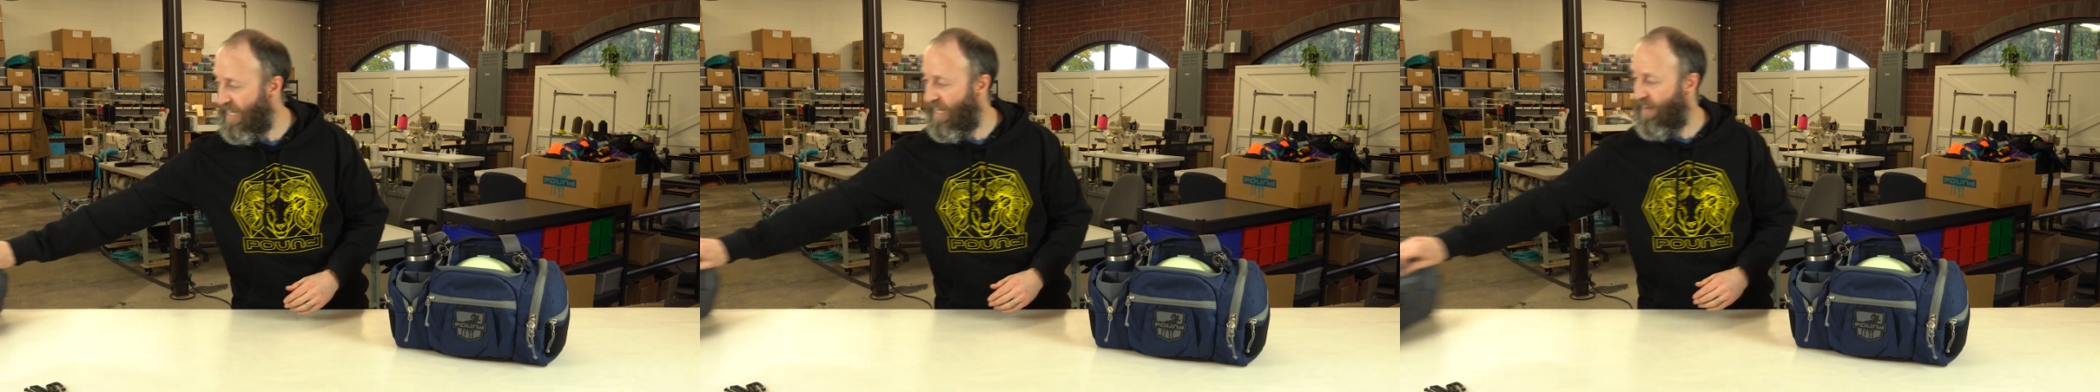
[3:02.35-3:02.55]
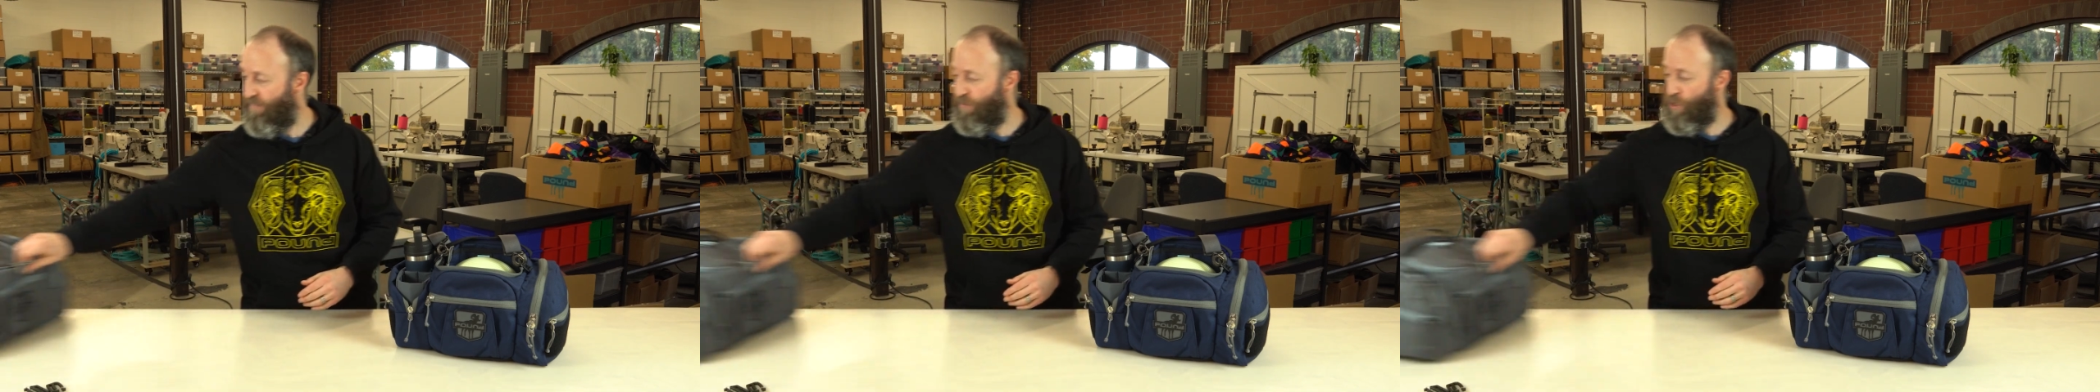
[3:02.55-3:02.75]

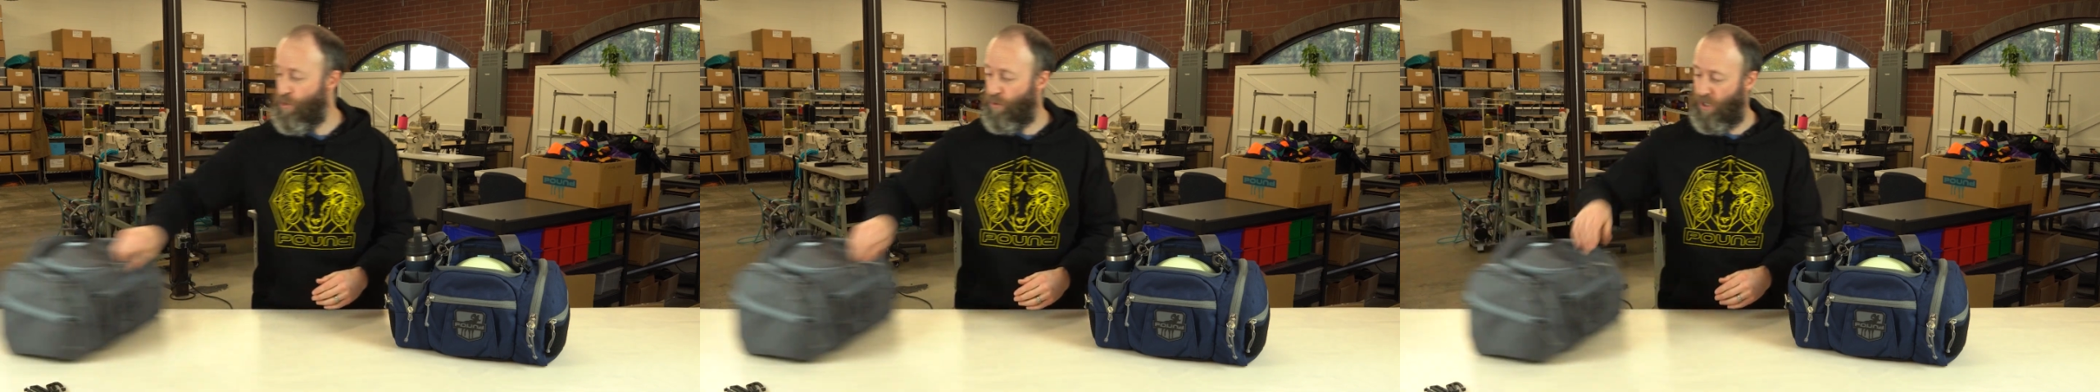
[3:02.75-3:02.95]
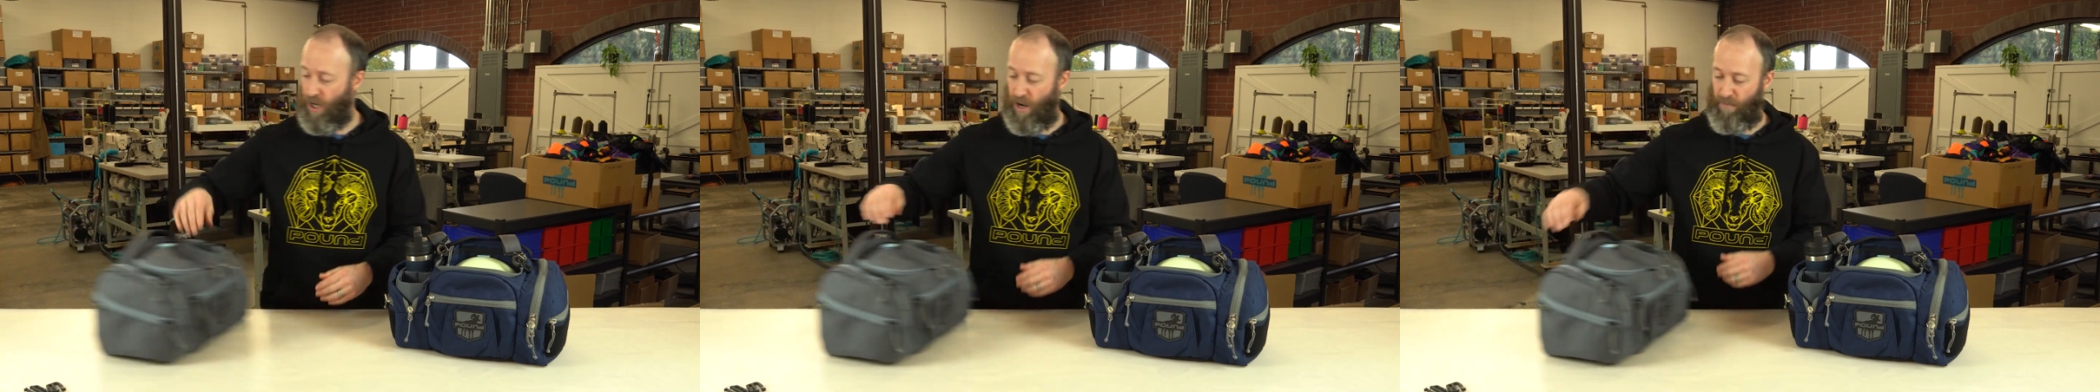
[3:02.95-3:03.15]
if you
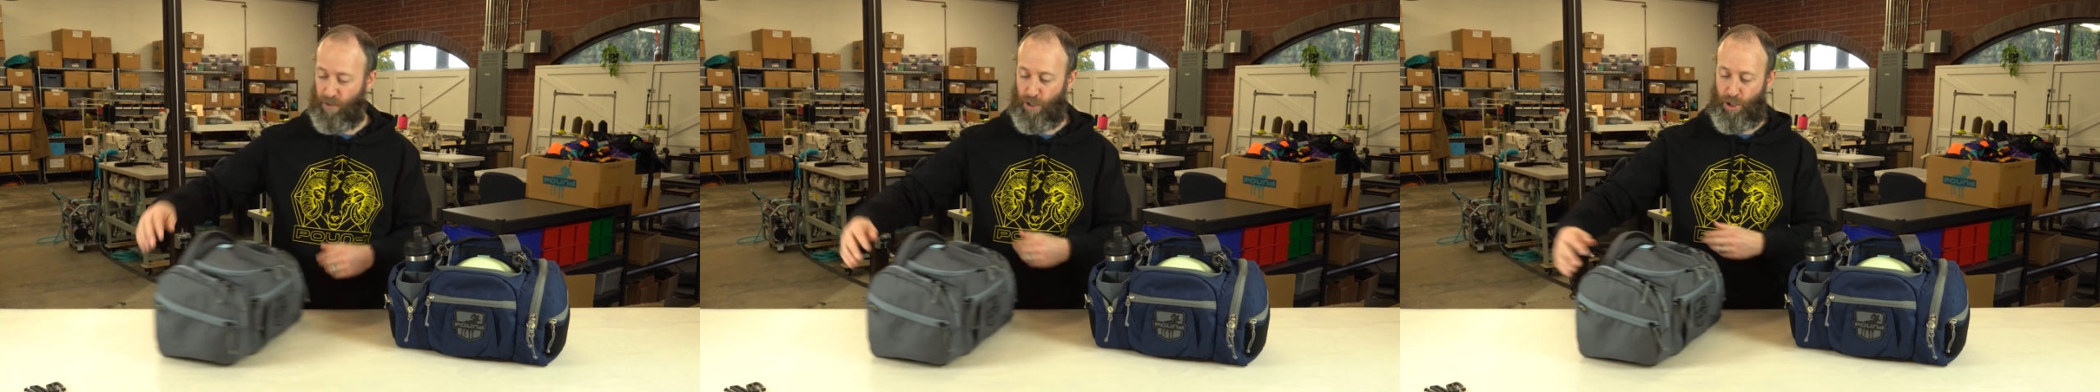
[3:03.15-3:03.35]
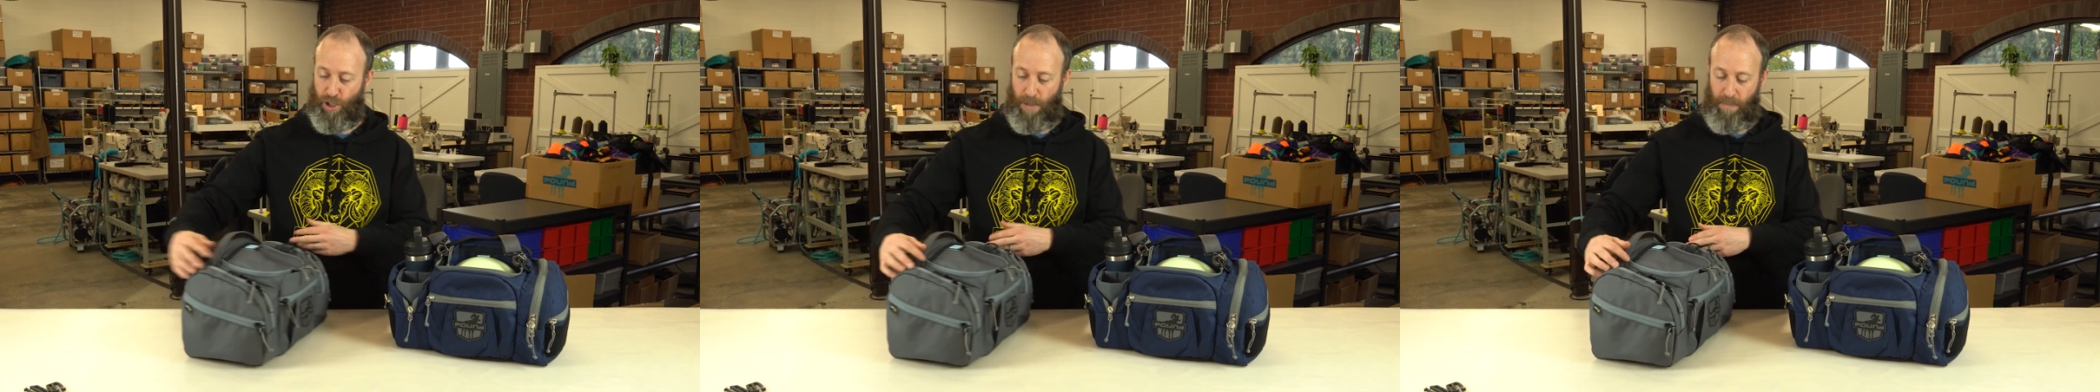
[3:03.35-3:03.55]

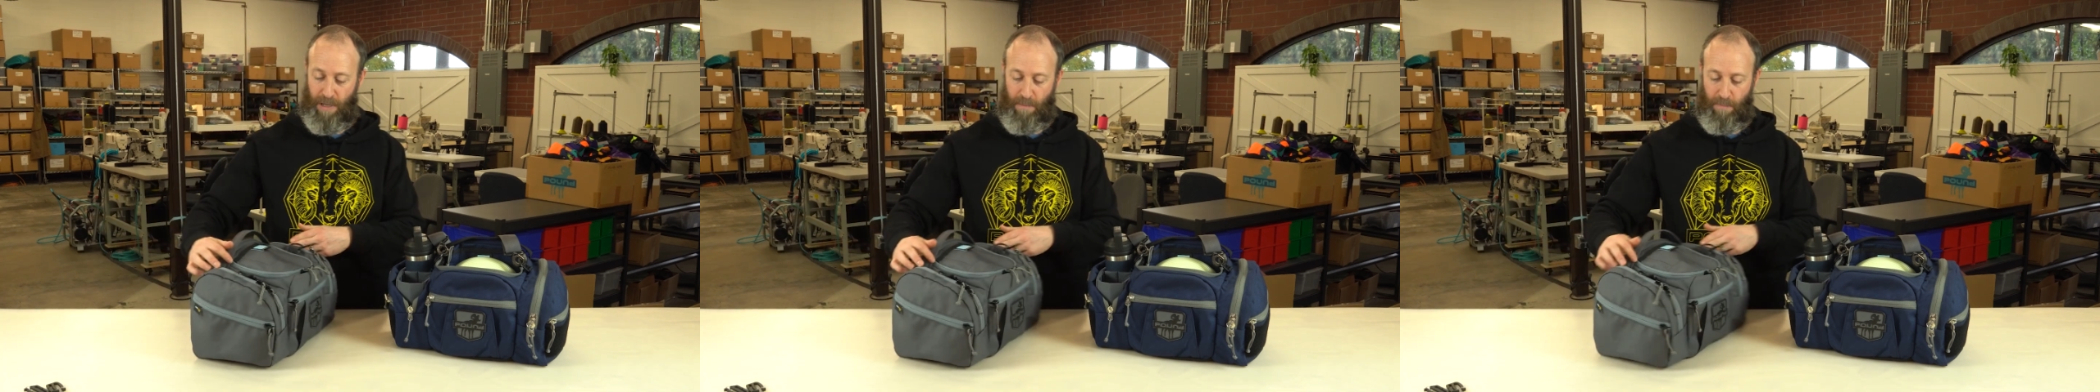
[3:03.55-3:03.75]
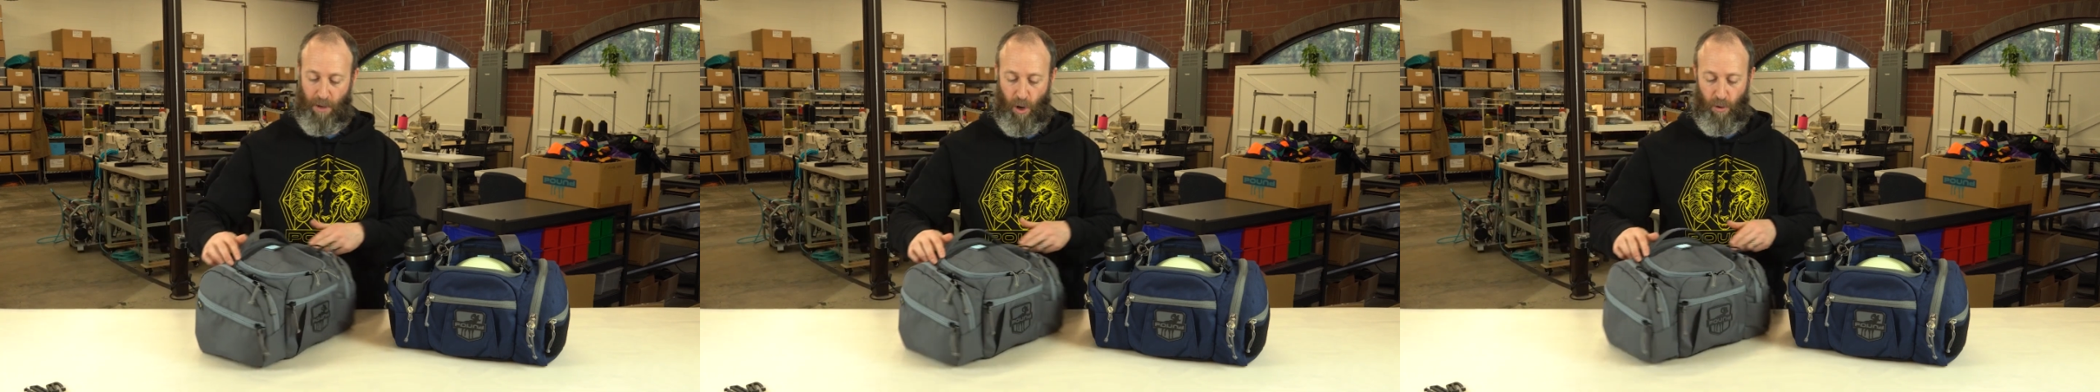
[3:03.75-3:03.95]
cover
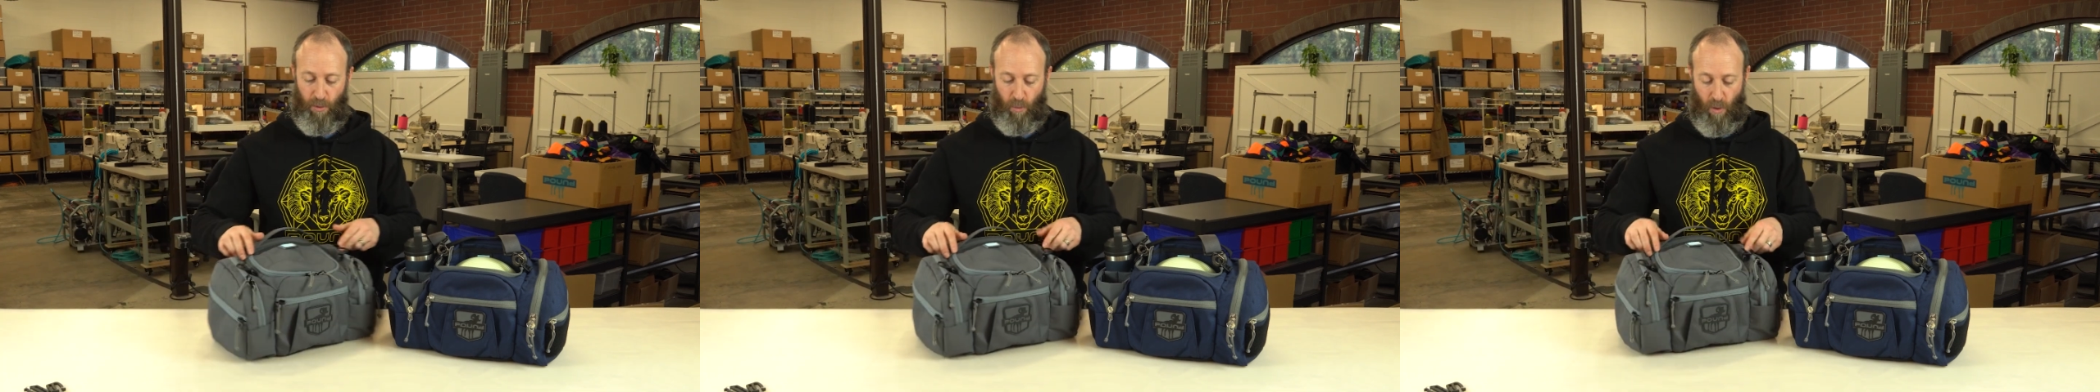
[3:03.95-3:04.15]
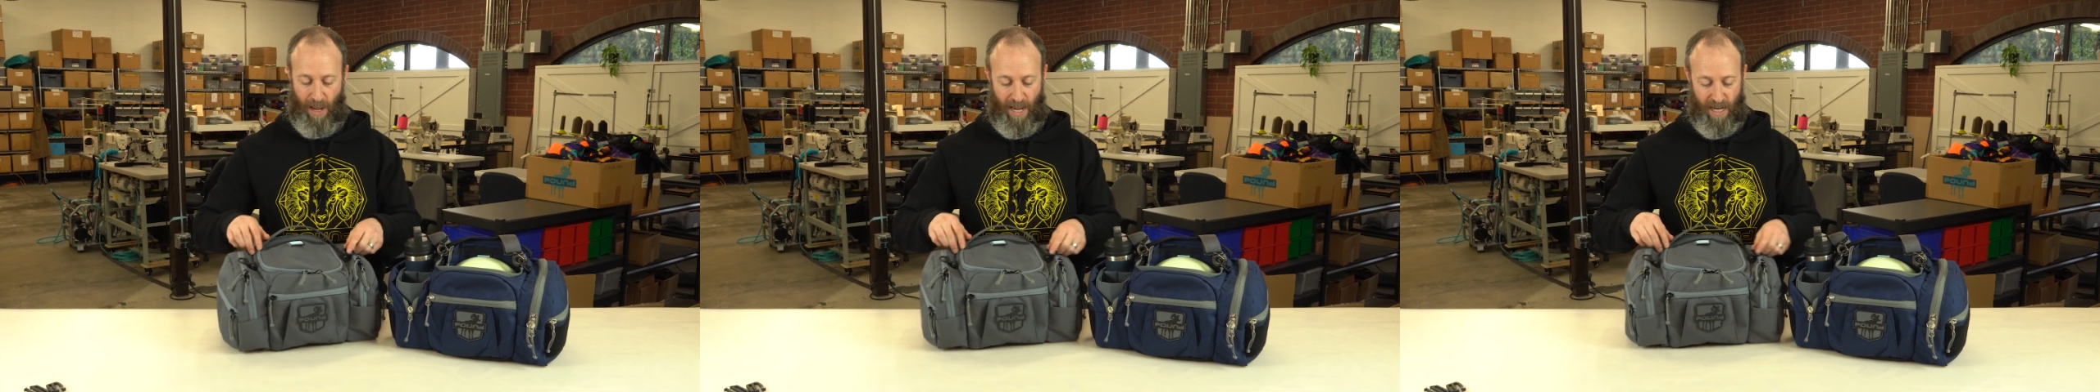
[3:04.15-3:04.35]
shipping
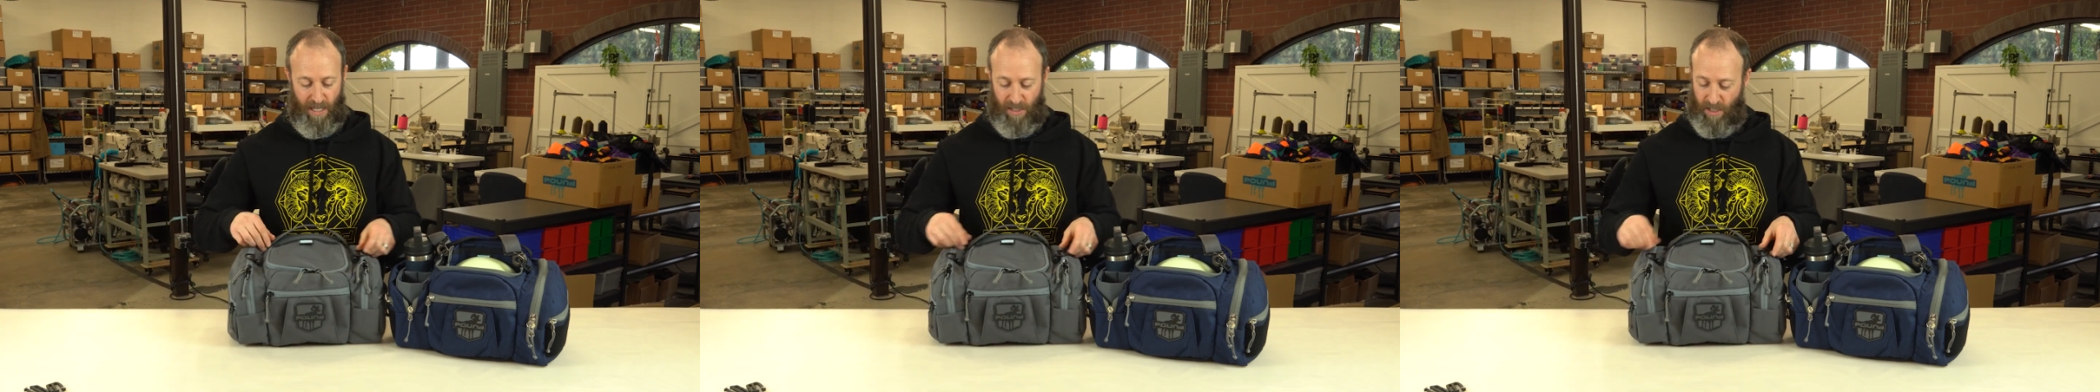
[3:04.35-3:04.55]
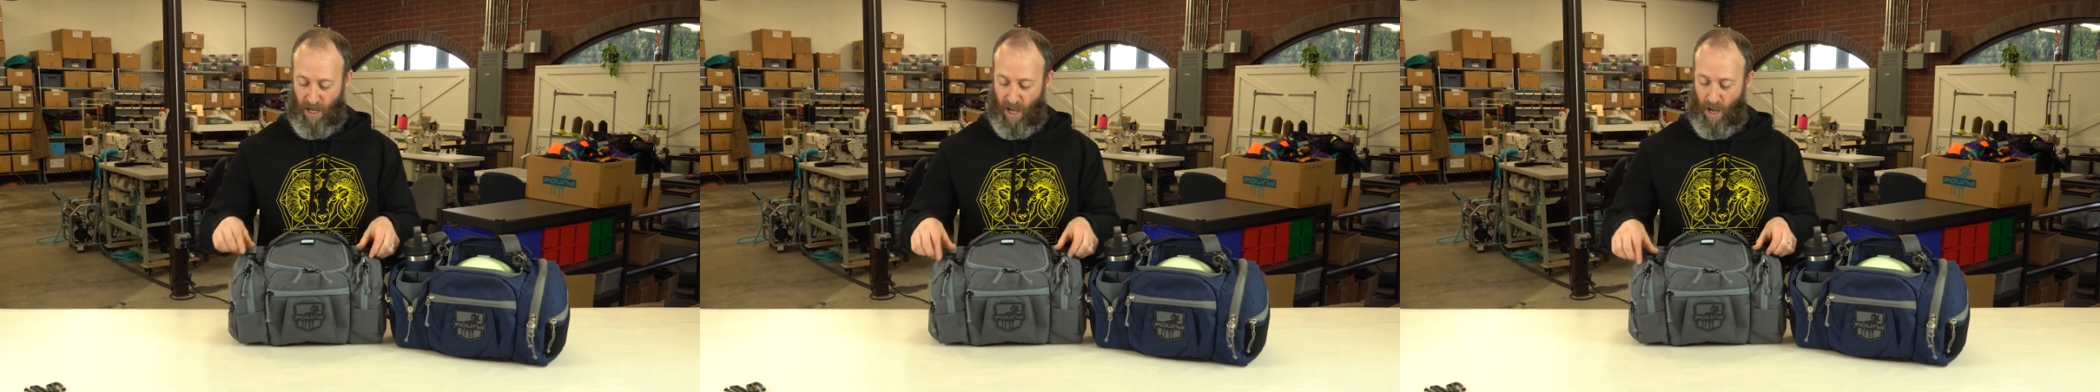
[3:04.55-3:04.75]
both
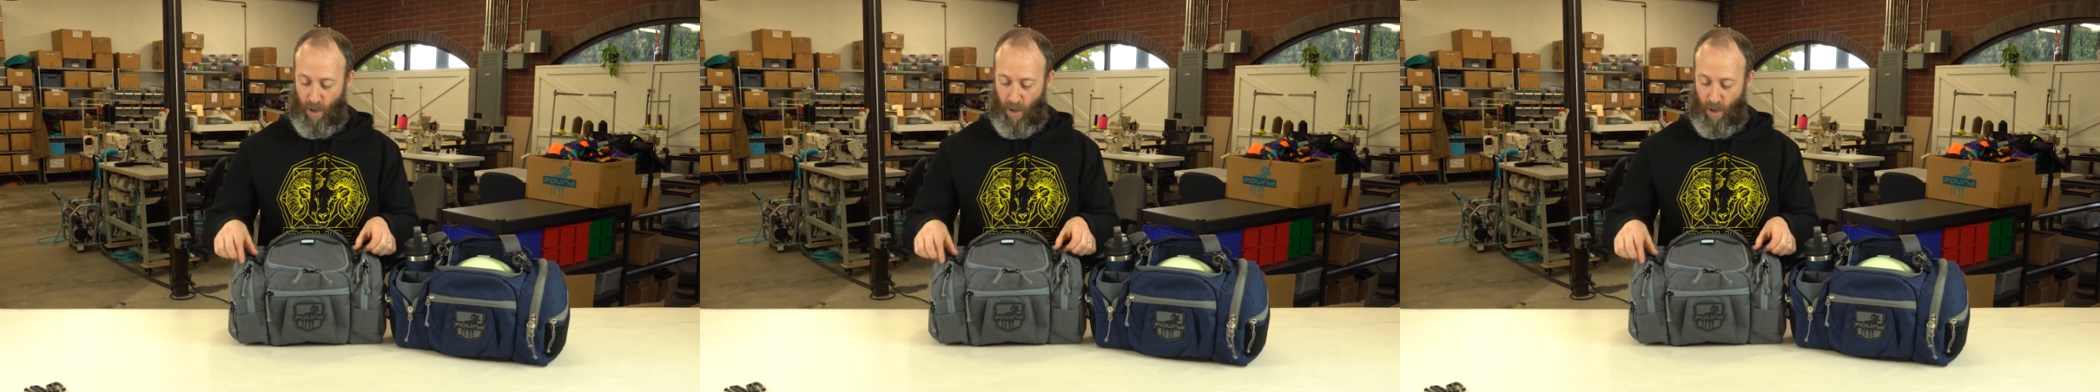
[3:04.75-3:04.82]
ways,